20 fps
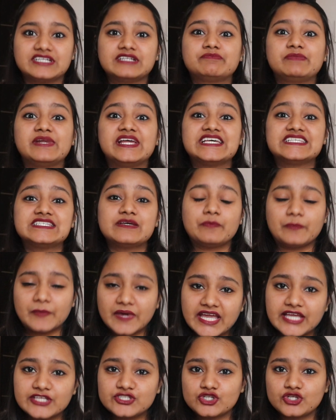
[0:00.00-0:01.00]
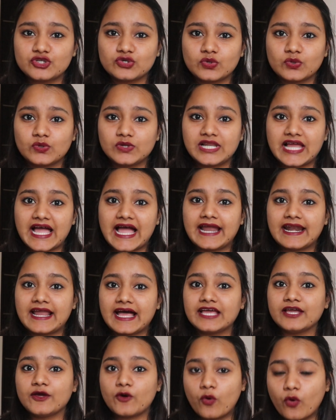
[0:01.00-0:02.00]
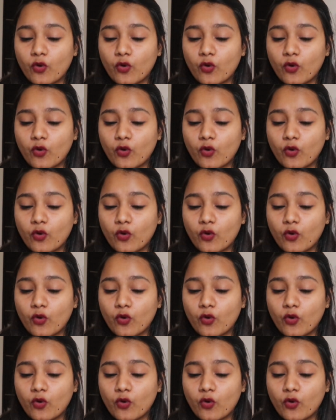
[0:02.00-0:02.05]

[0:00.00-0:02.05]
It plays a major role, and I